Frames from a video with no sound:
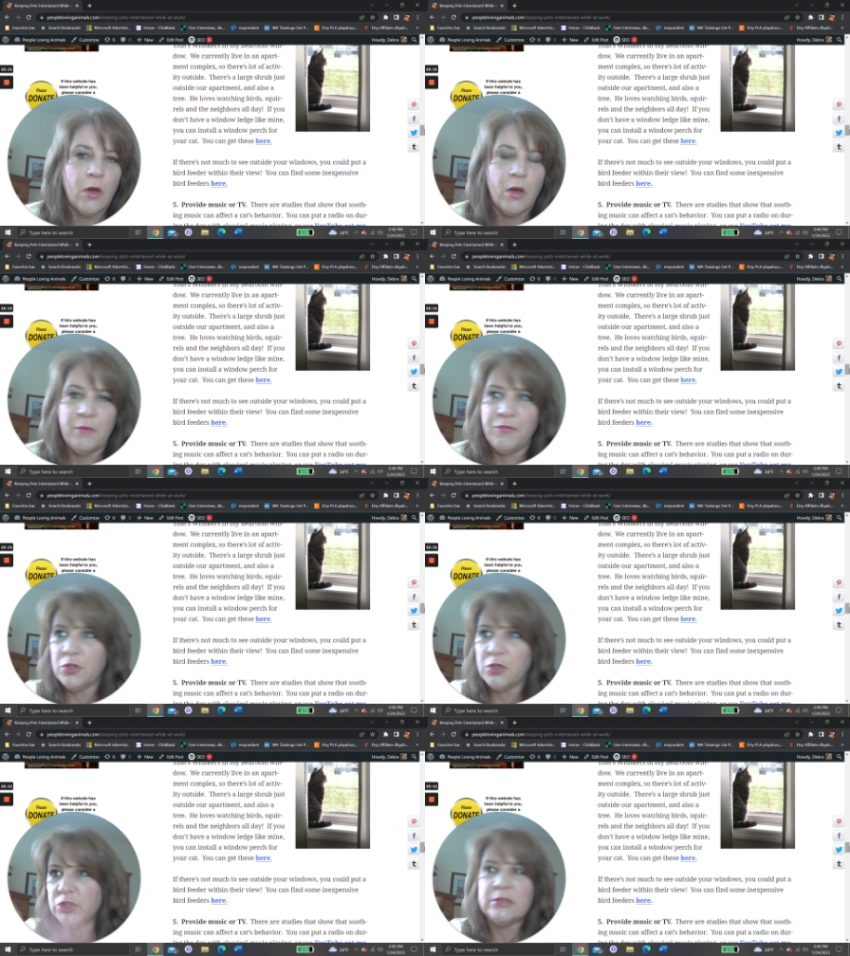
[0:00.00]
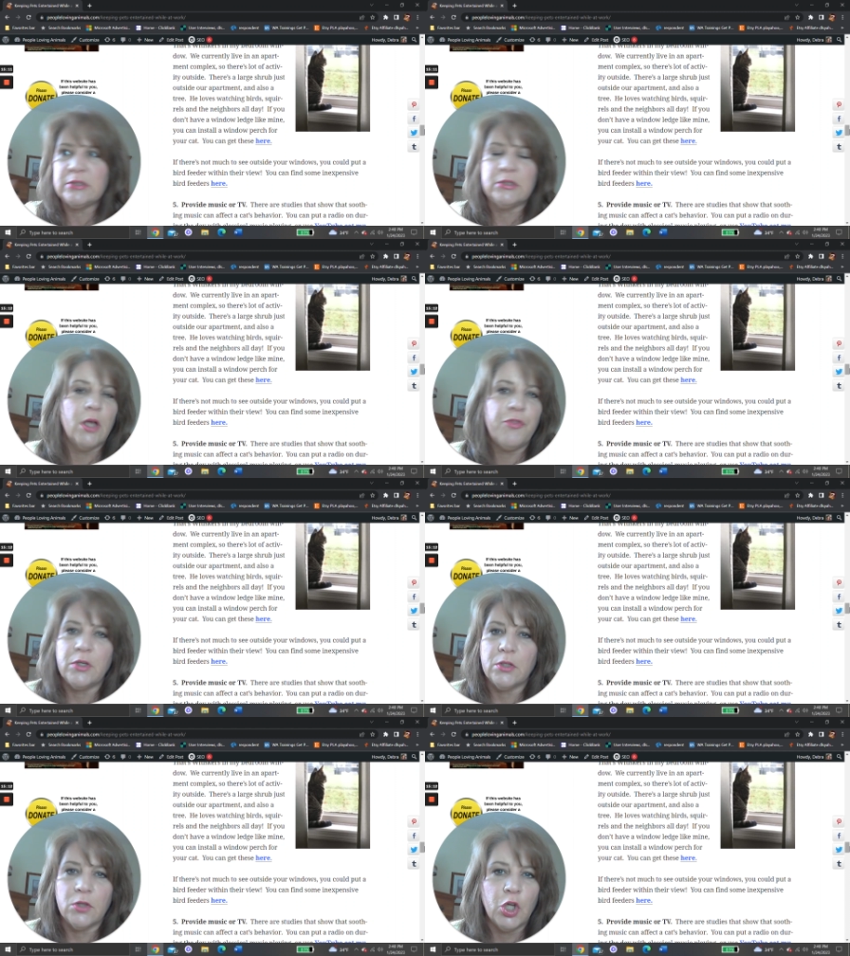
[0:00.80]
um, if there's just
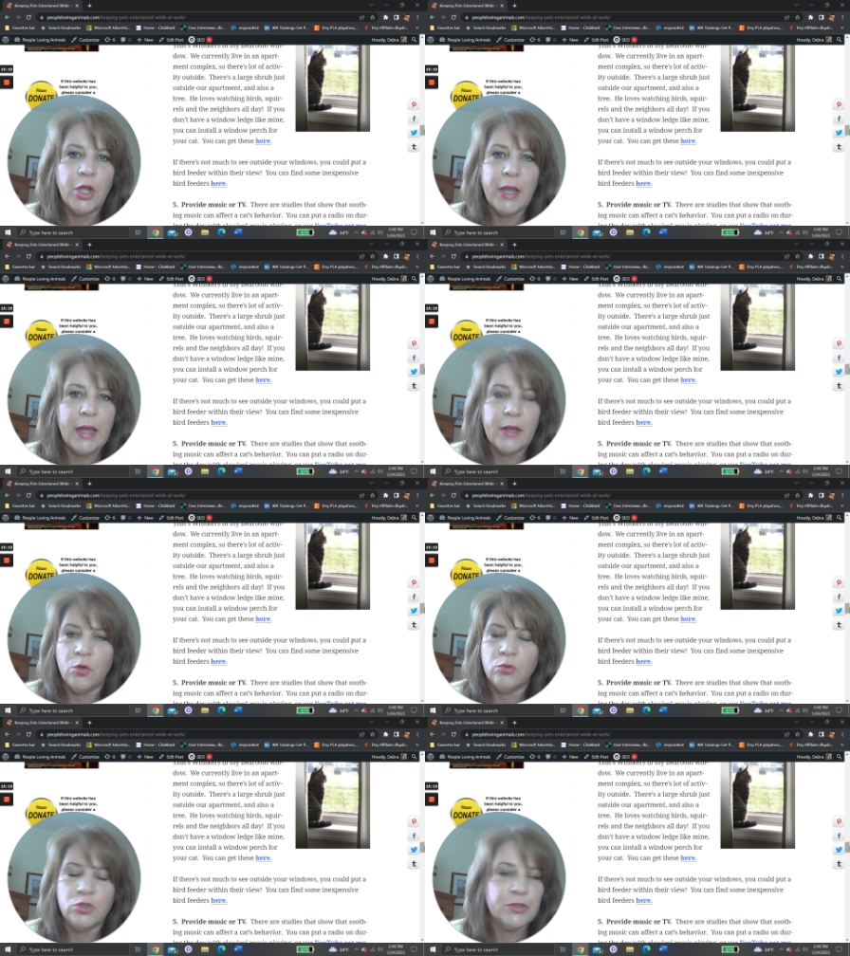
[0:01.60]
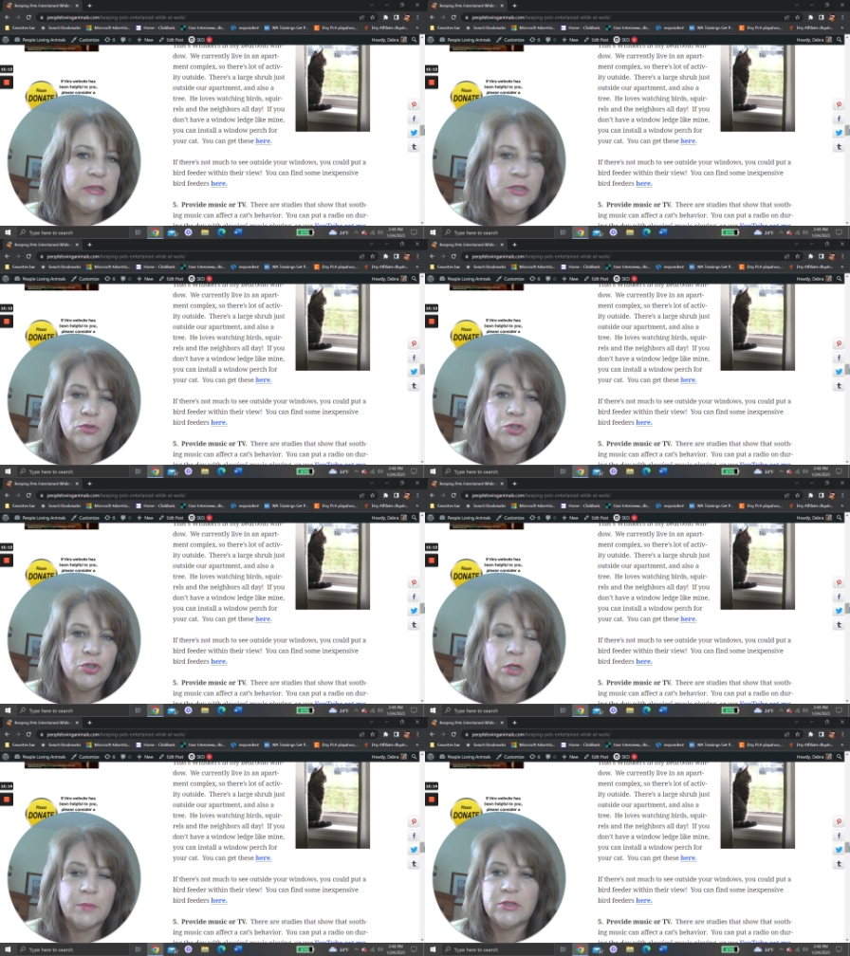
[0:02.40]
nothing to look at, no trees, no
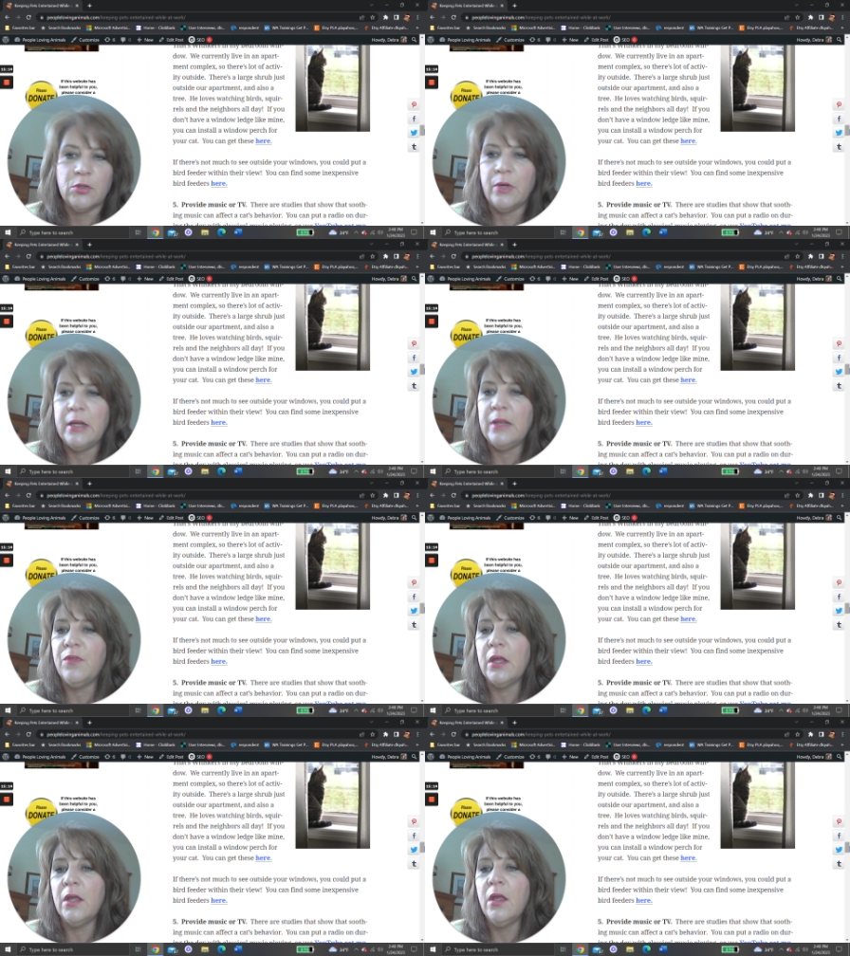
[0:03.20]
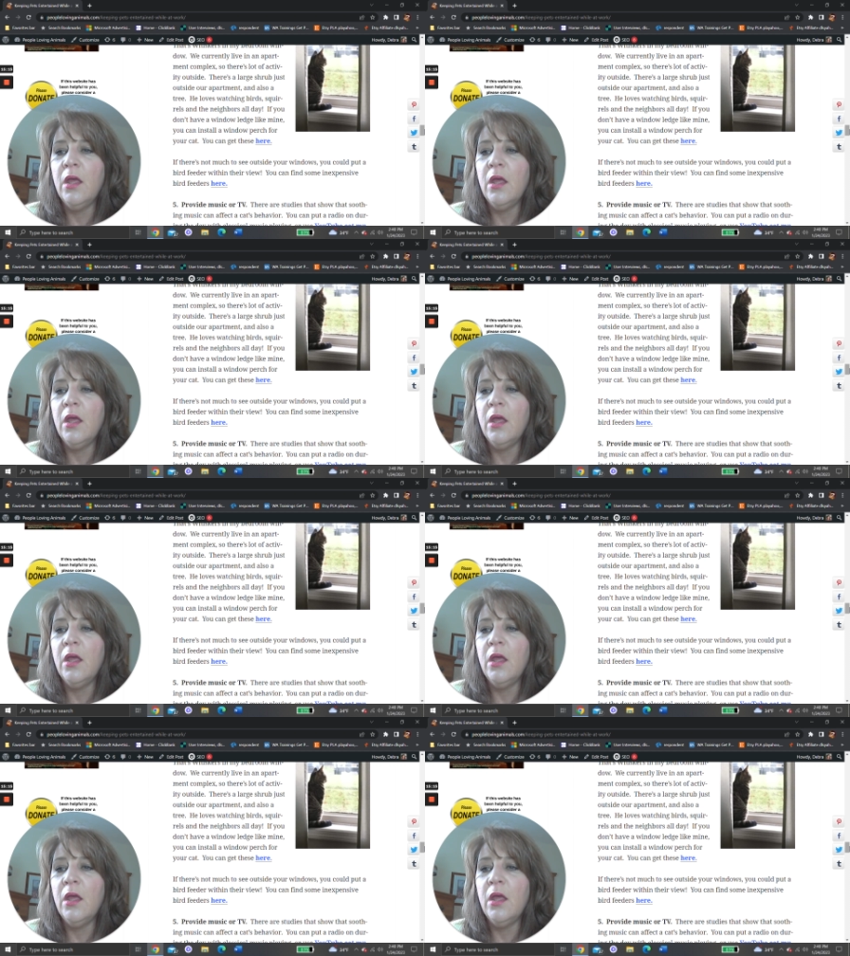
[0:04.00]
shrubs, no anything,